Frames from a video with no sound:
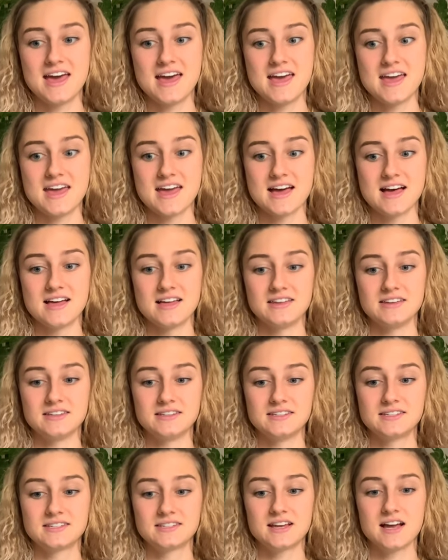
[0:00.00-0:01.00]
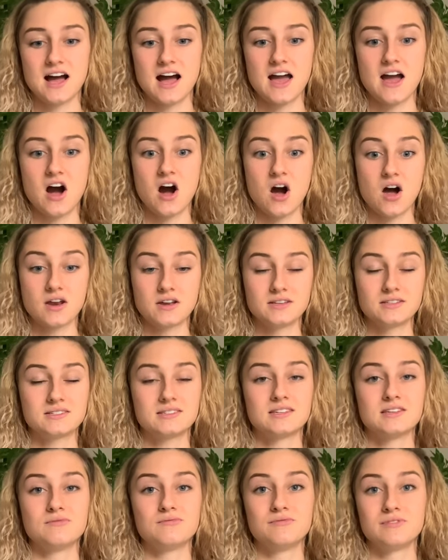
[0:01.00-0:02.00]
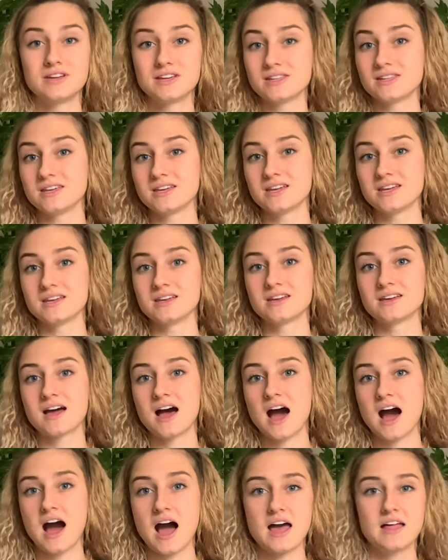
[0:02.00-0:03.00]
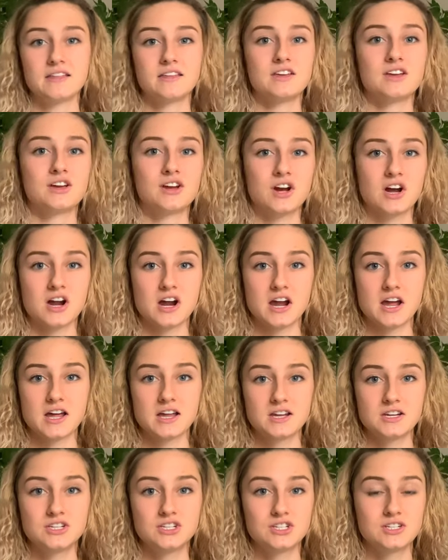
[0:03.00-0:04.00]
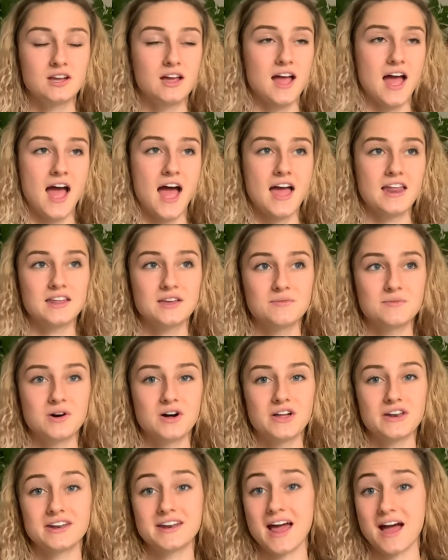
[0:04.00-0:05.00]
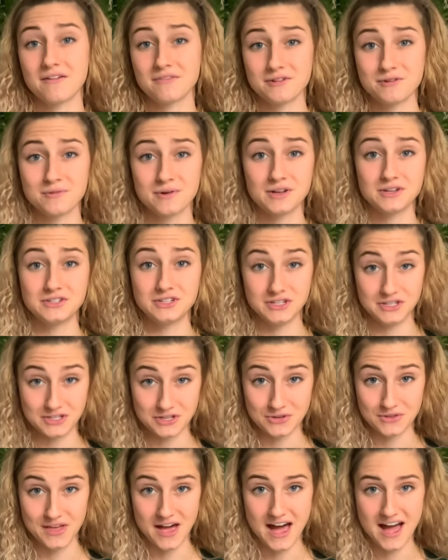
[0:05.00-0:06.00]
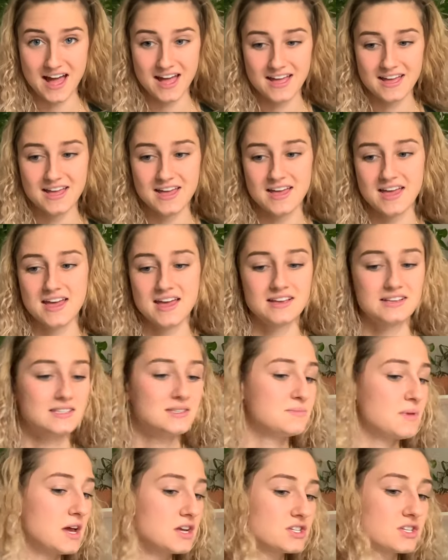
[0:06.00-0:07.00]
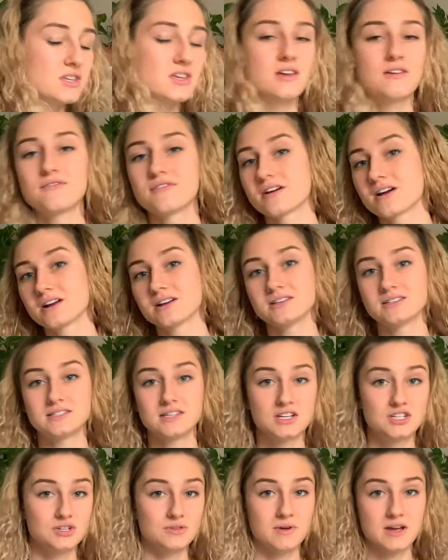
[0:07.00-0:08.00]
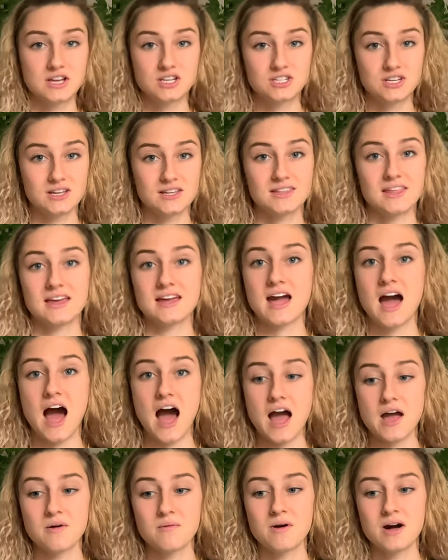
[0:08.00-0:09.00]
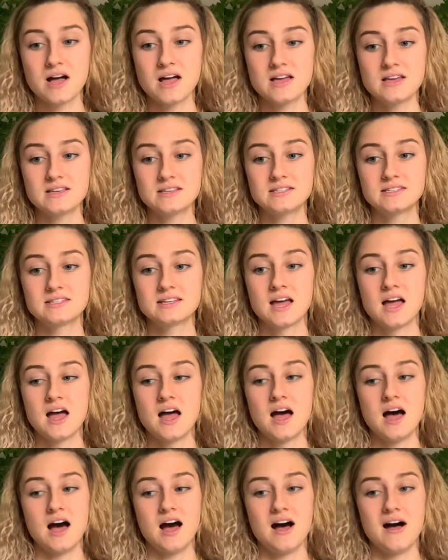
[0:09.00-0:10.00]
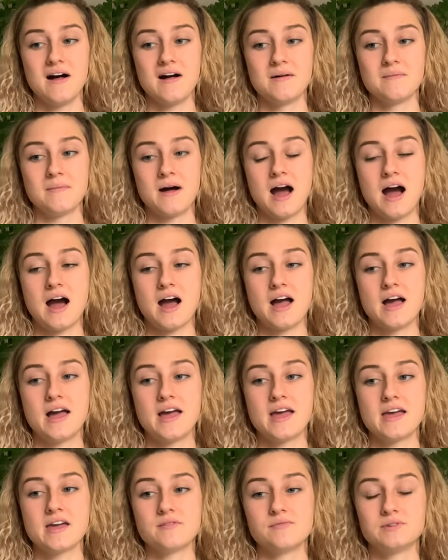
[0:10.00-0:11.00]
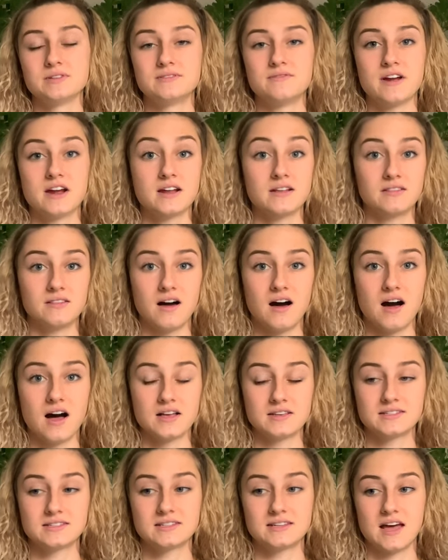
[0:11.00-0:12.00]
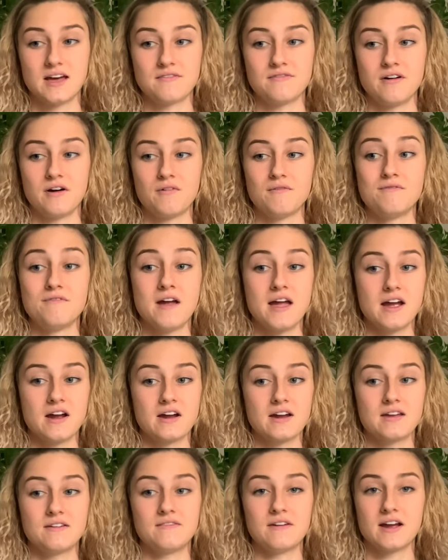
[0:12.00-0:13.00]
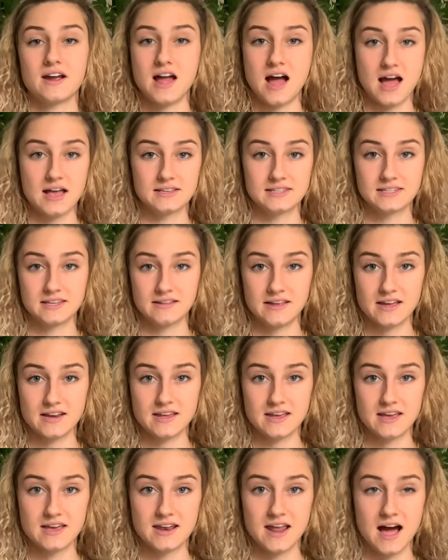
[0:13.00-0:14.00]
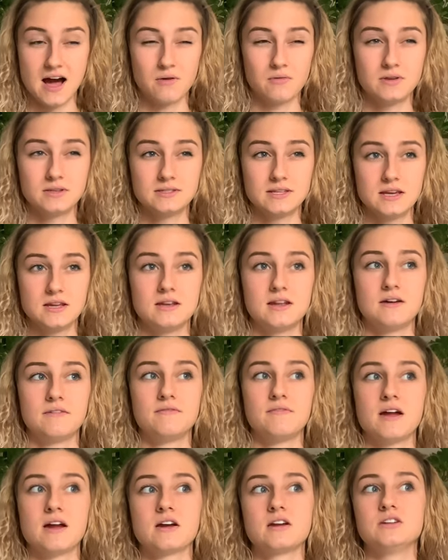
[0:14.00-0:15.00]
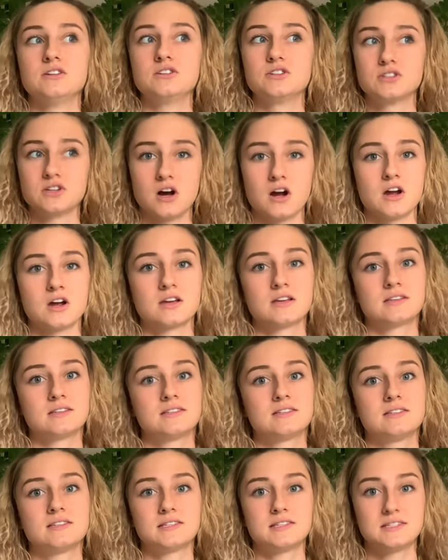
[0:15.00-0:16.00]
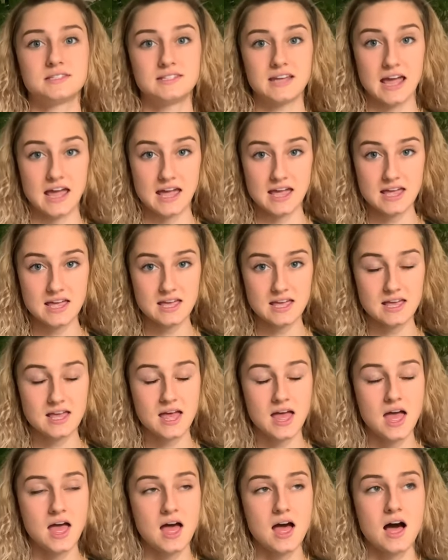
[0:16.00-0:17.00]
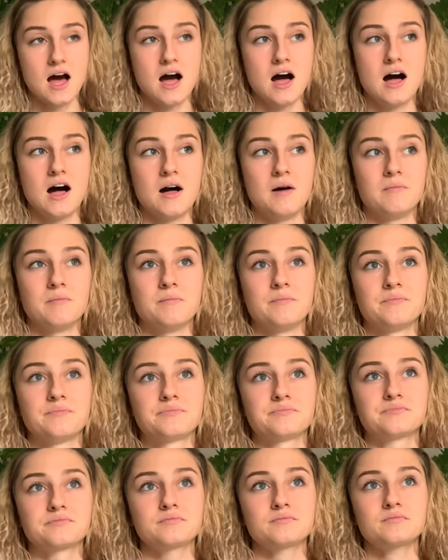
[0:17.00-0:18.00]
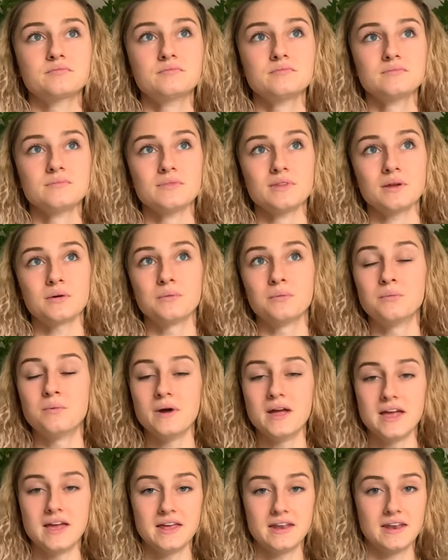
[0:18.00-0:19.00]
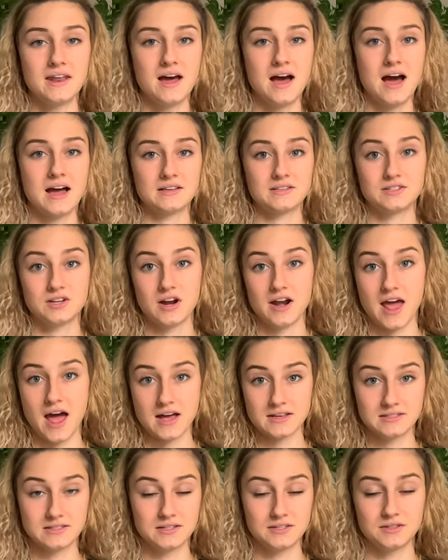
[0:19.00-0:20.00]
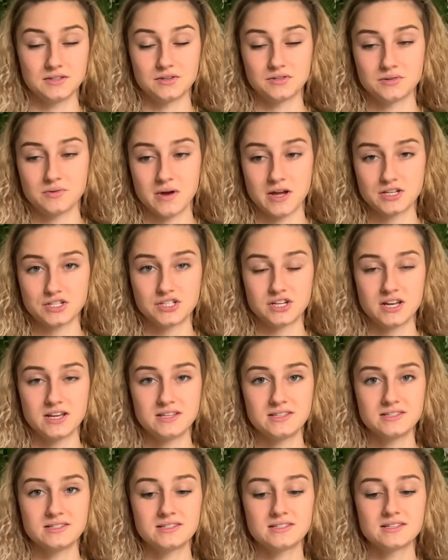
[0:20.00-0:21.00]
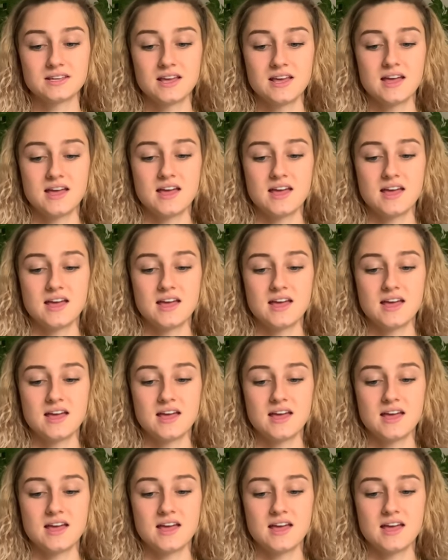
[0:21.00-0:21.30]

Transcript: And I honestly really highly encourage anyone and everyone to do that, especially if you're in a situation like I was. Um, I was very lost. I felt very, very isolated. I was in a very dark state um, when I started asking those questions.